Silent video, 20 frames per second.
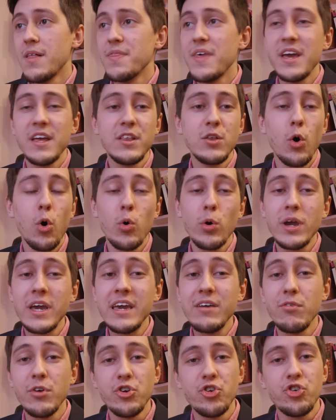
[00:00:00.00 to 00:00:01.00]
They don't
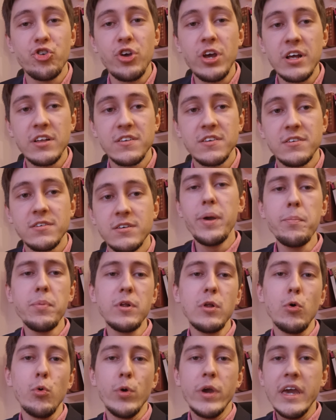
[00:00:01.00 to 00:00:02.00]
give a shit.
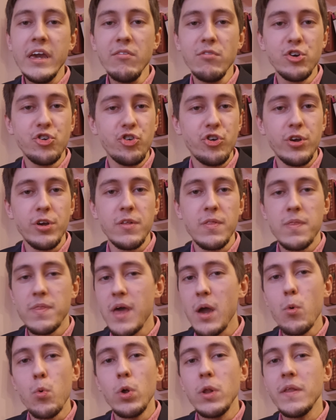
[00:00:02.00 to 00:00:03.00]
People who give a shit,
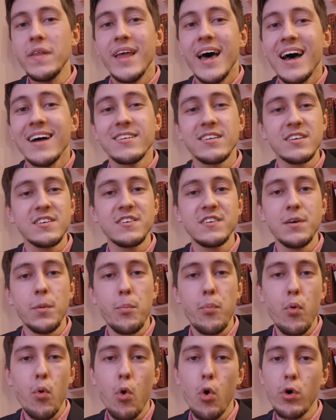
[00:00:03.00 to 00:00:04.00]
they will not
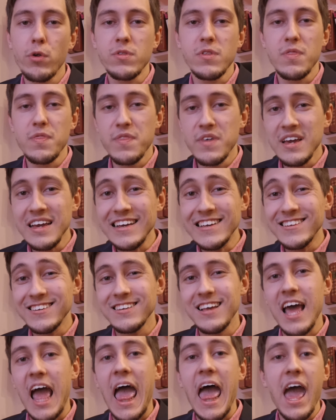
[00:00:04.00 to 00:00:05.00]
support
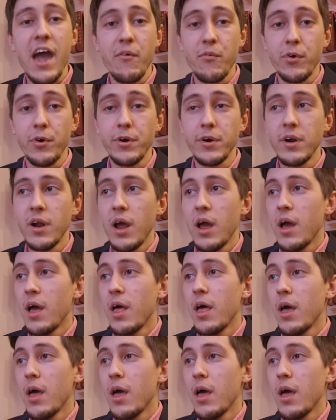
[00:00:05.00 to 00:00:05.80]
this ever.